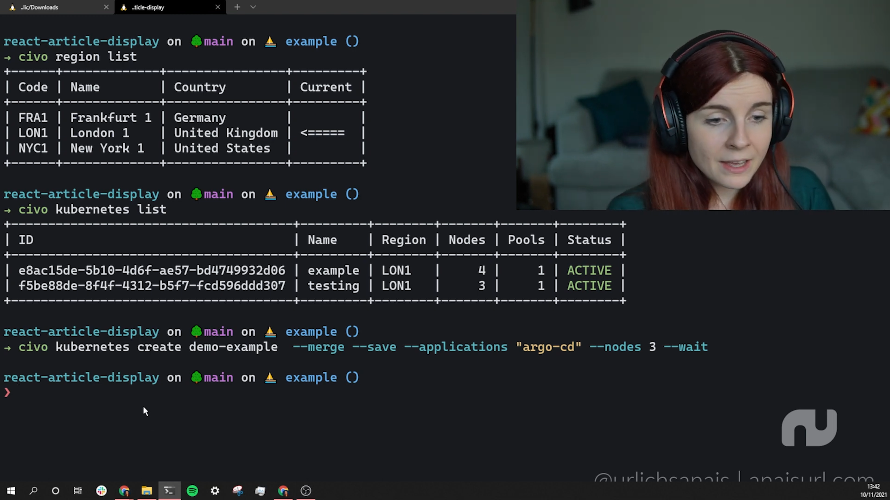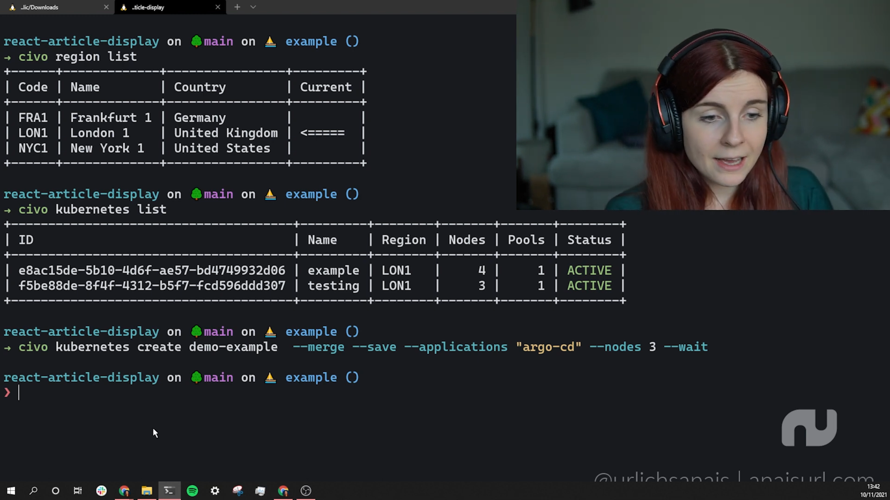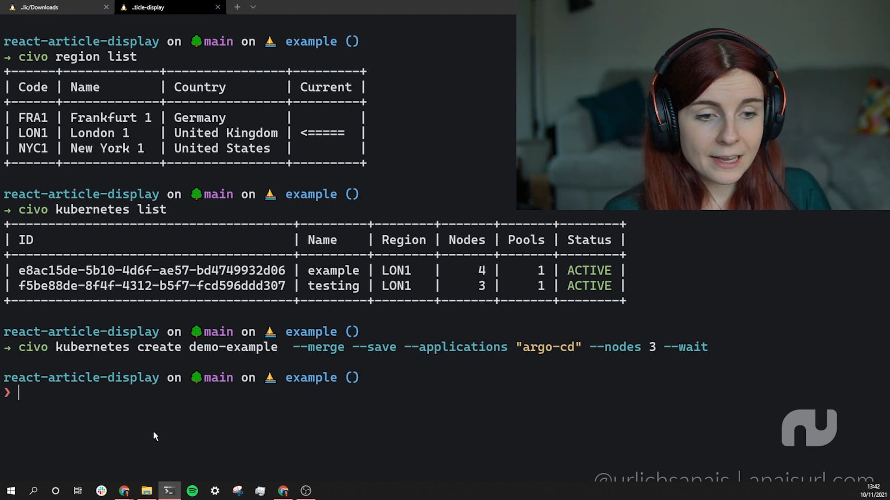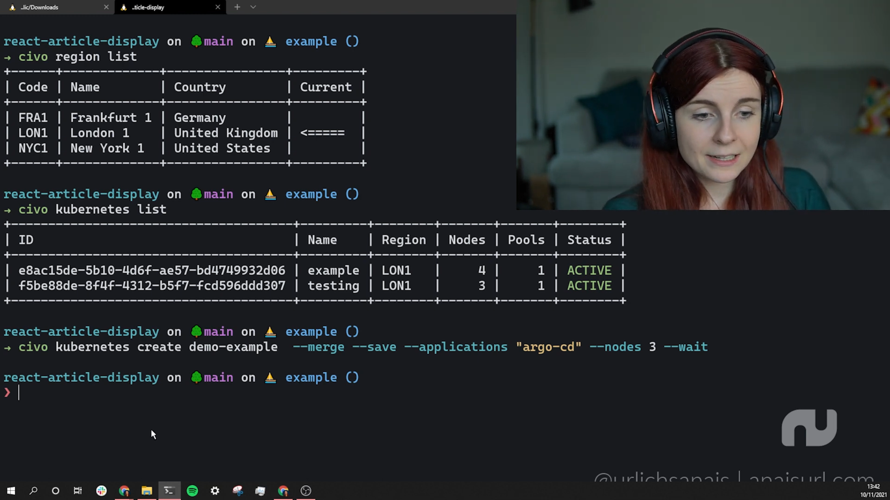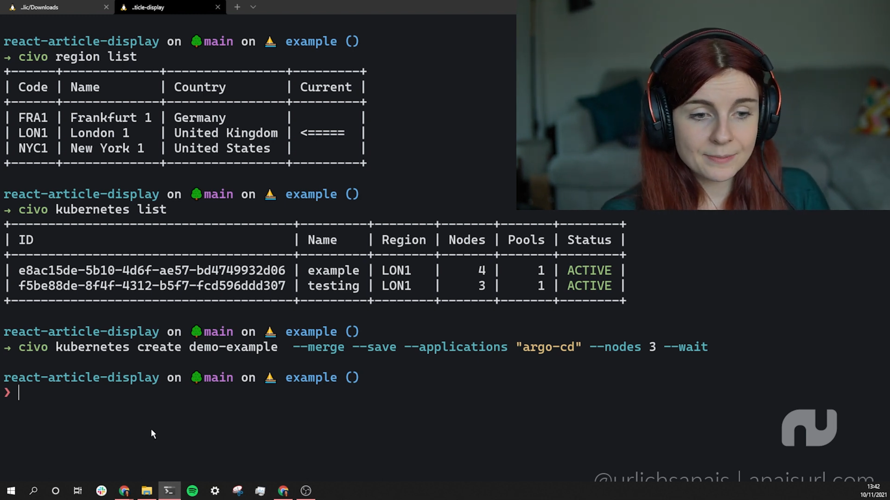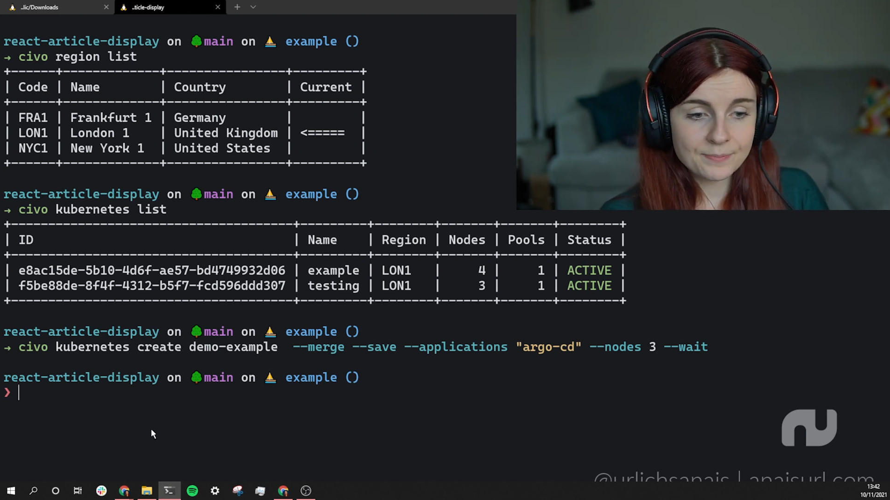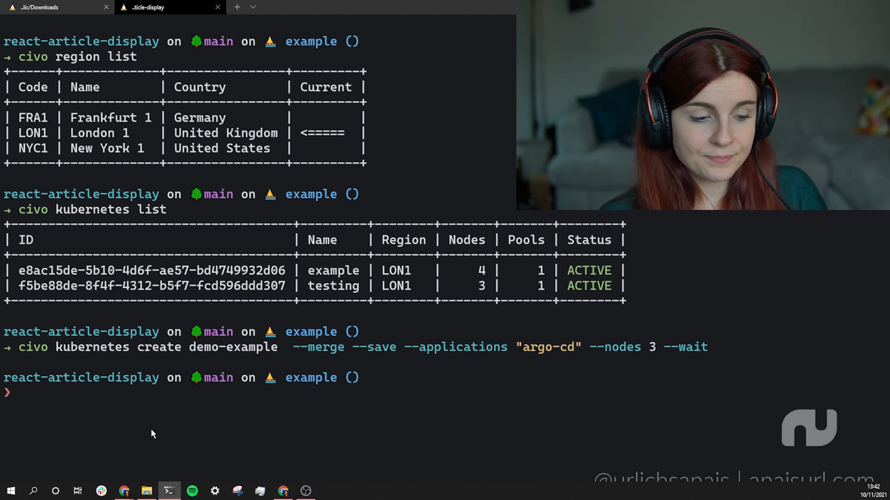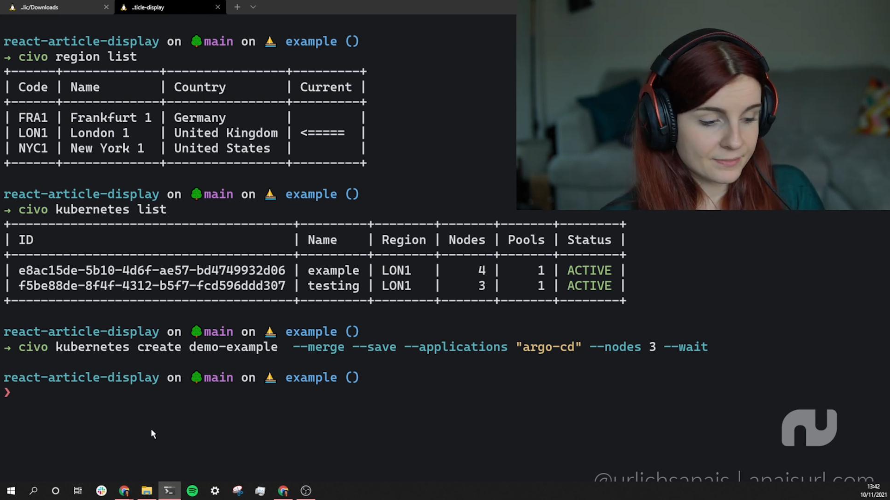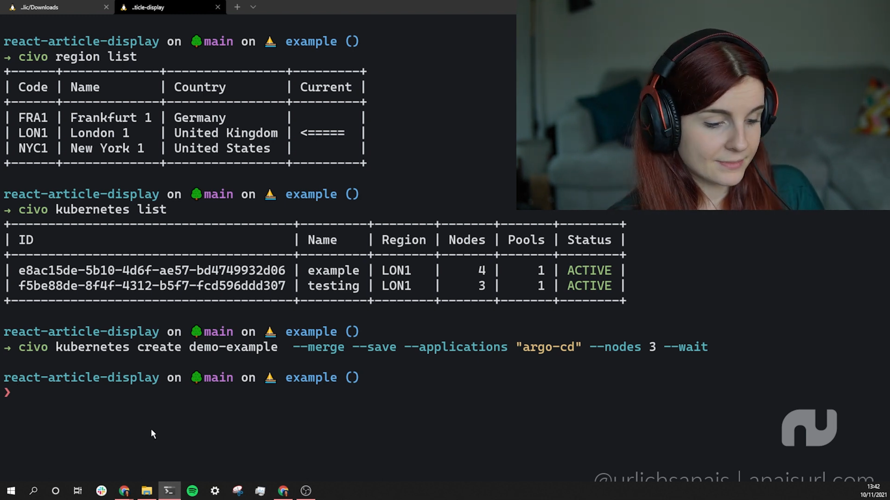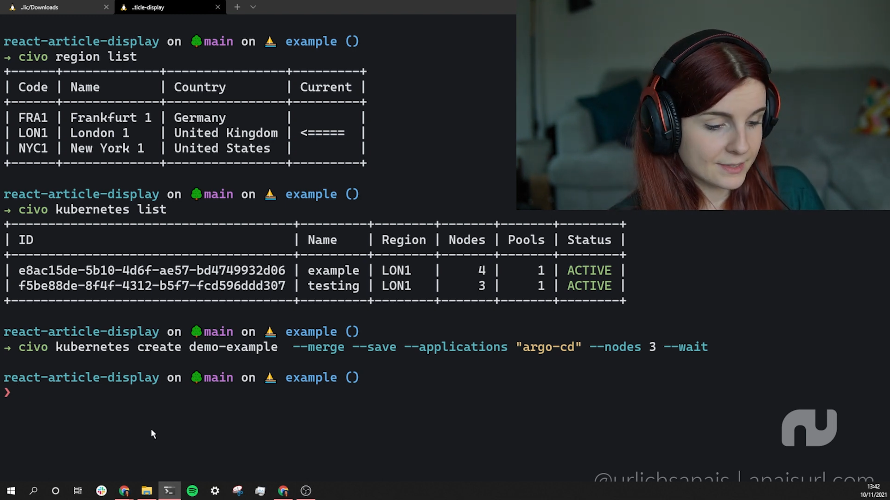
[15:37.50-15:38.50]

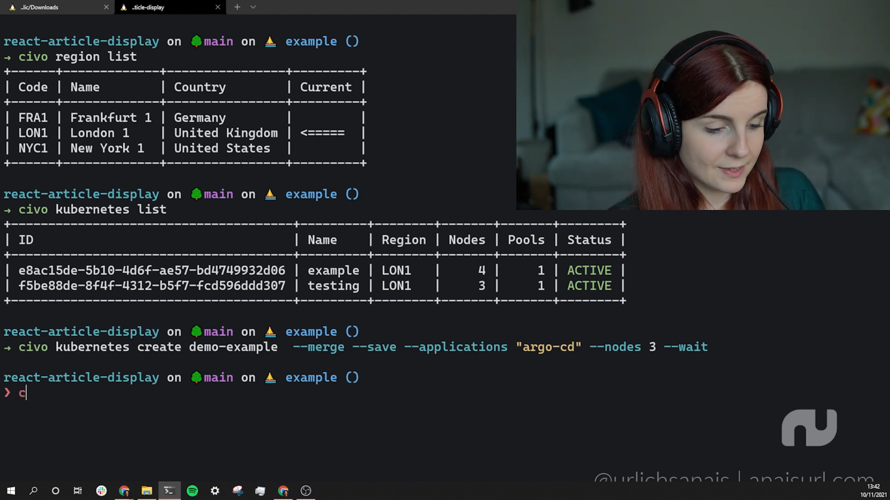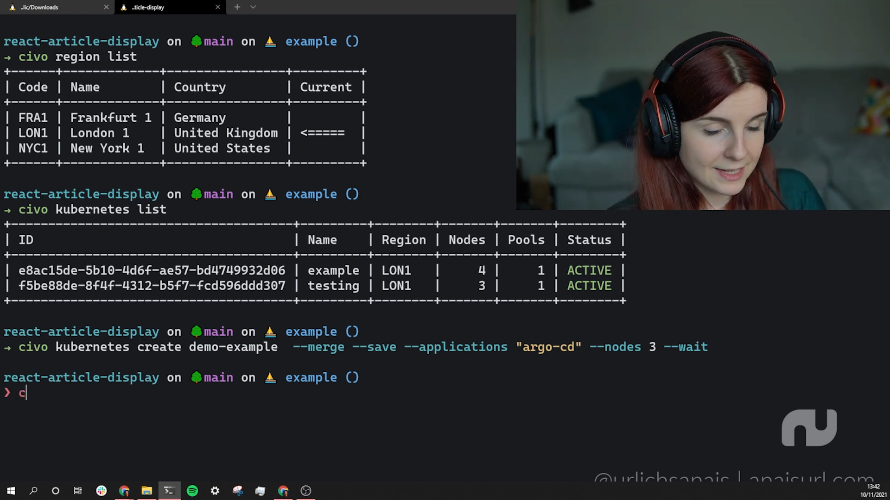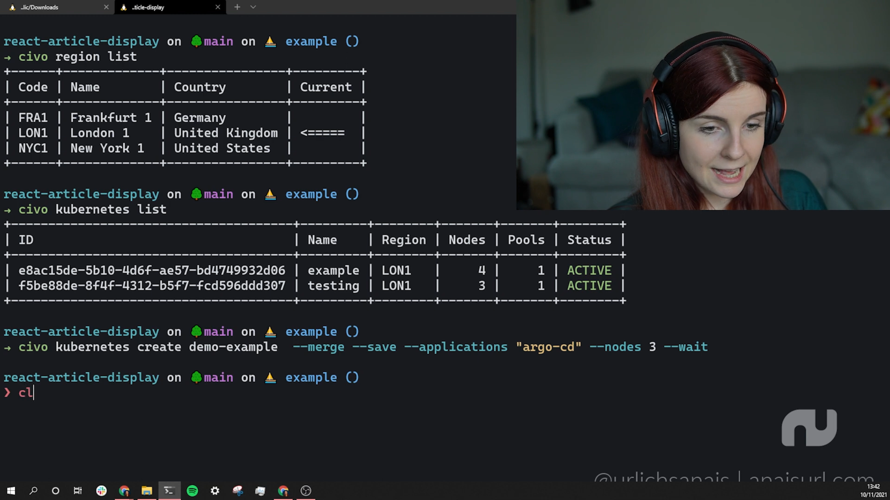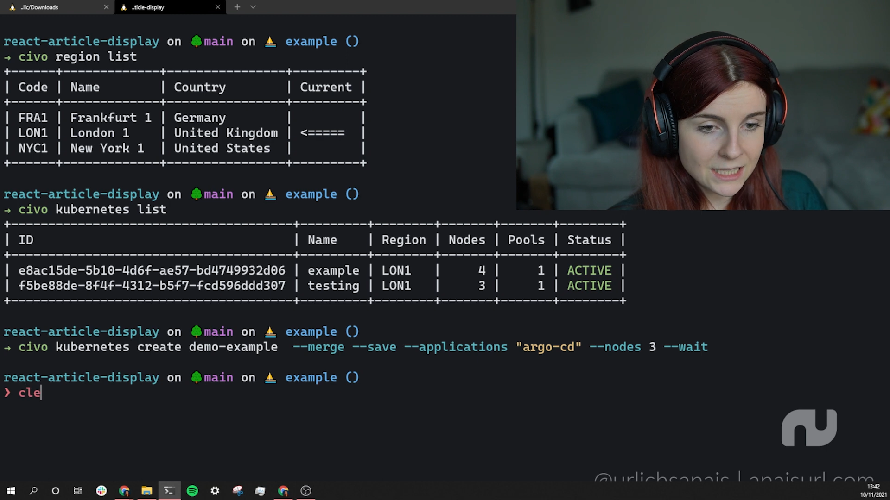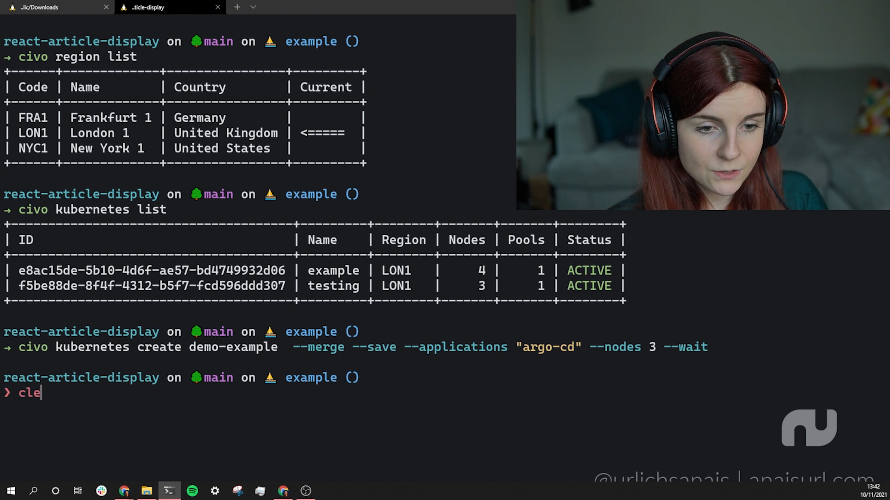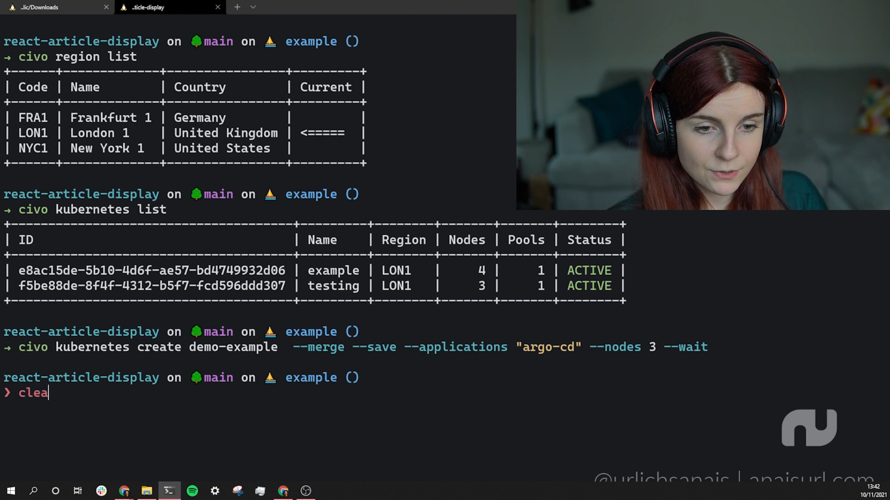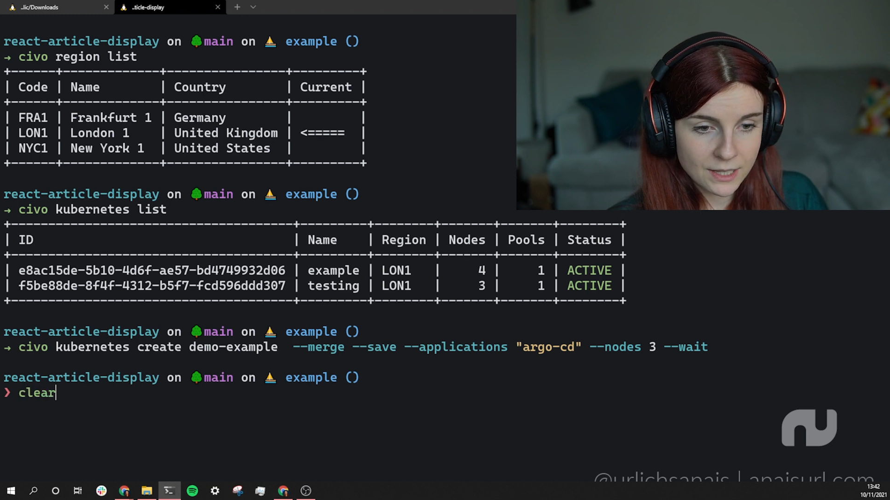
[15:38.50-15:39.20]
The last